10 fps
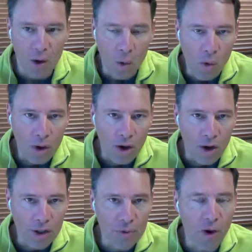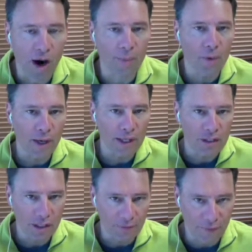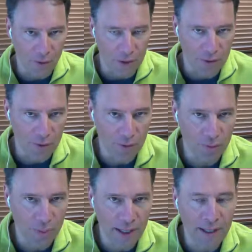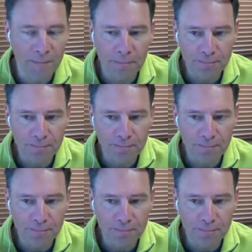Or are you operationally focused, which would be